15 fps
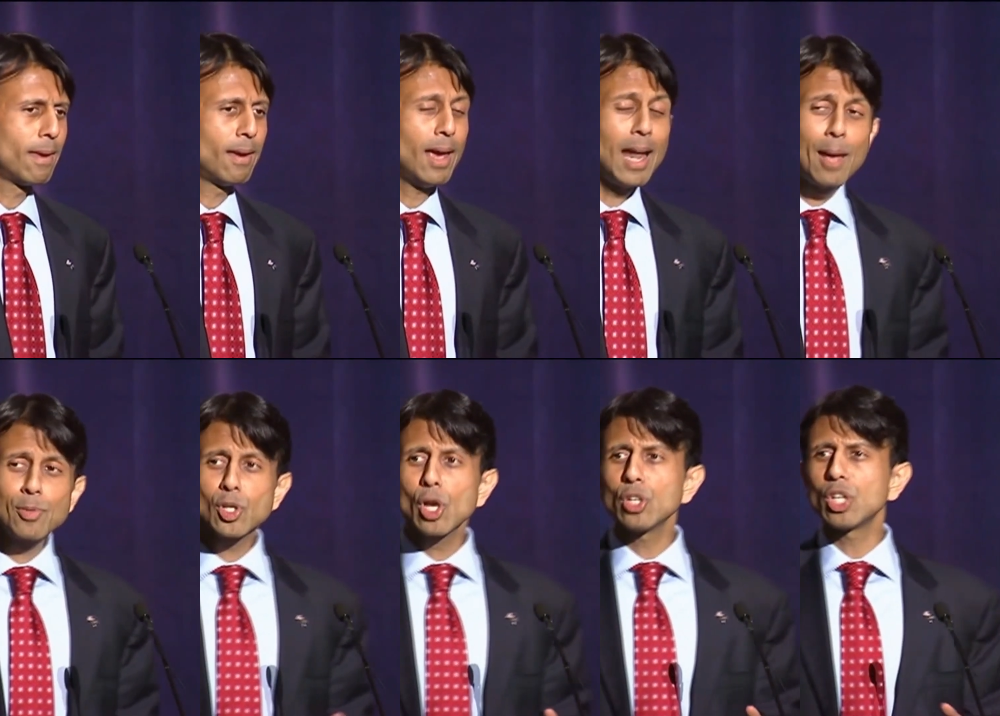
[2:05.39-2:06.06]
And
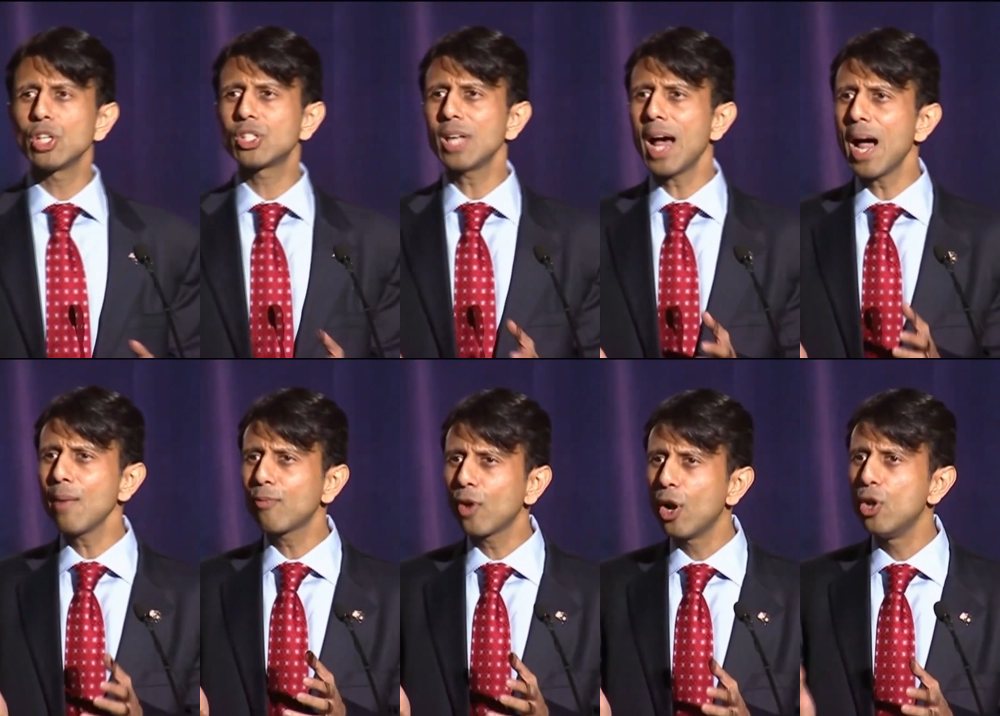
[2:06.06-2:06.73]
I'm serious. It's
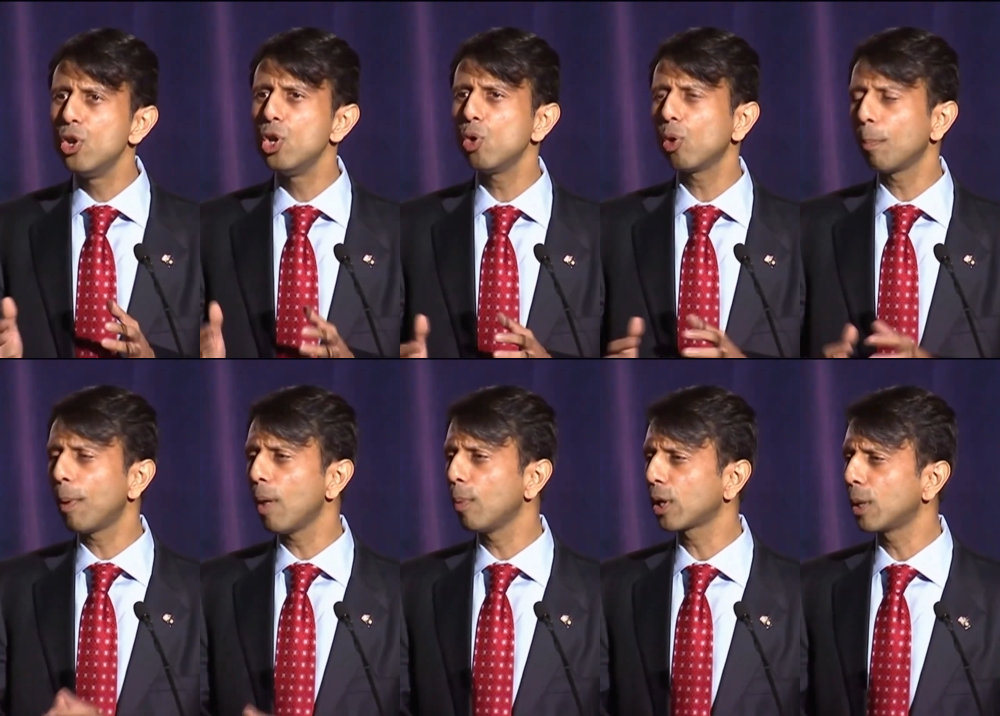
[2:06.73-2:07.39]
time for a new
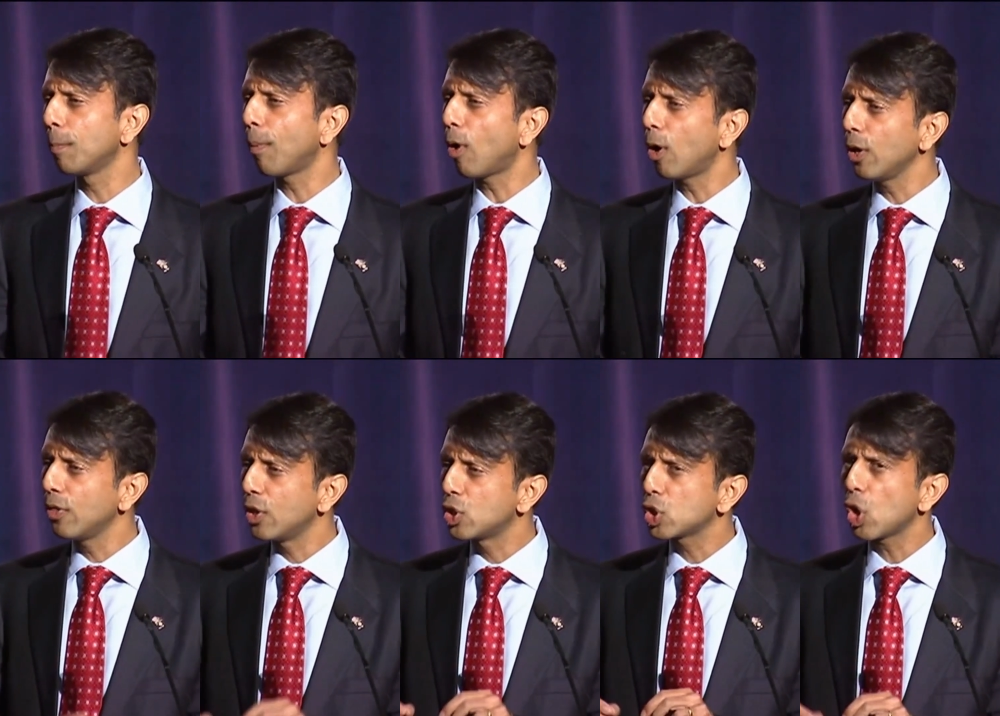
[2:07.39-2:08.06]
Republican Party
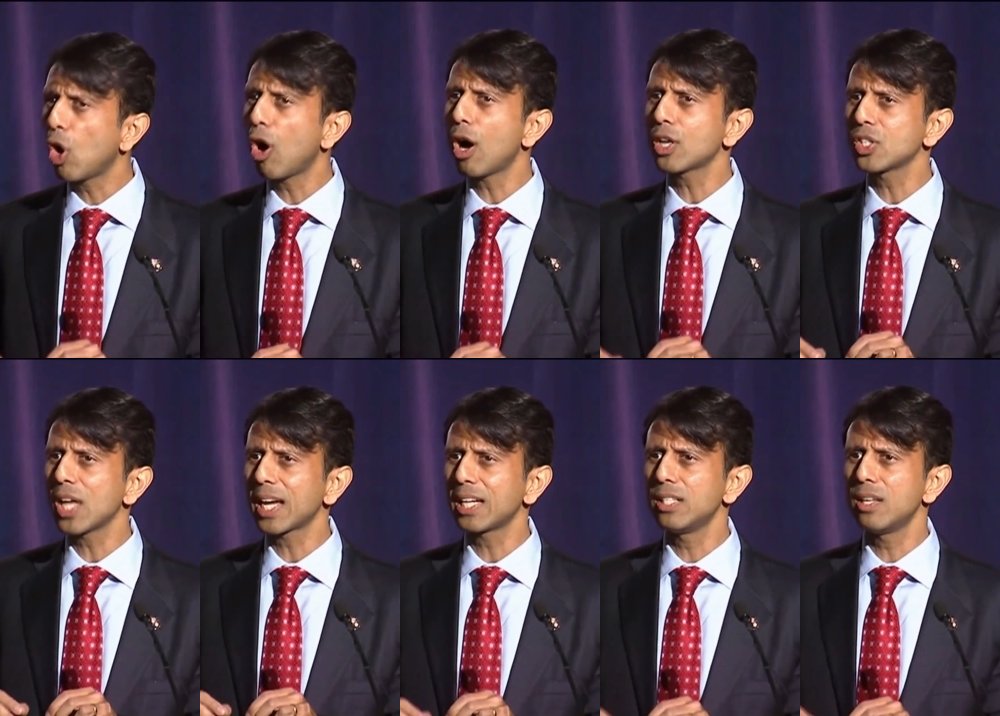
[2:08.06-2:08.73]
that talks
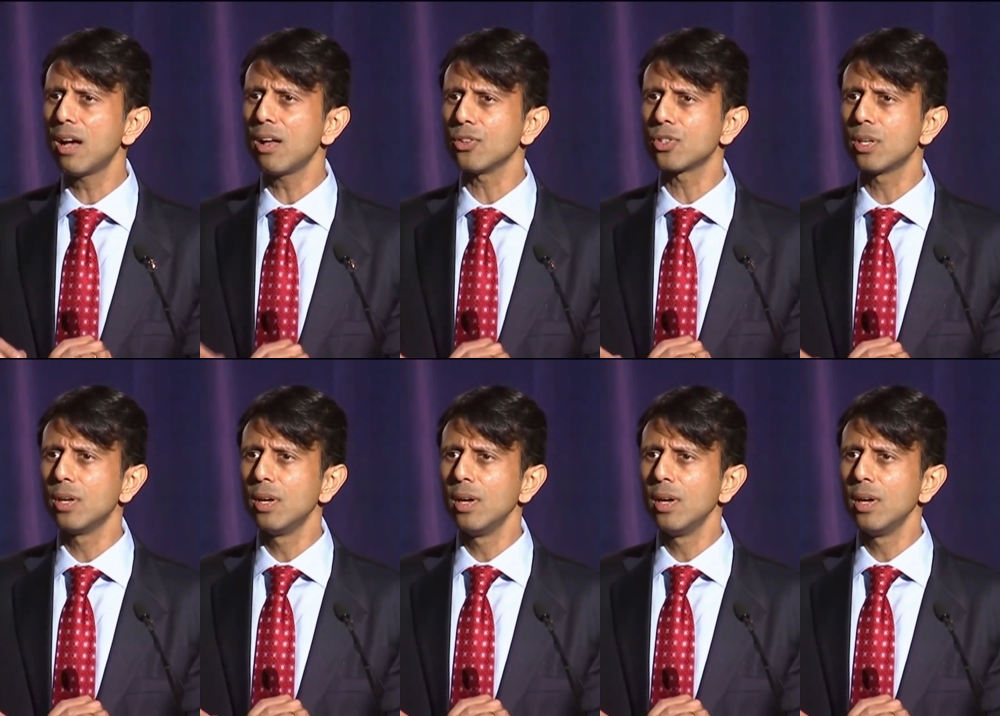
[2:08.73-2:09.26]
like adults.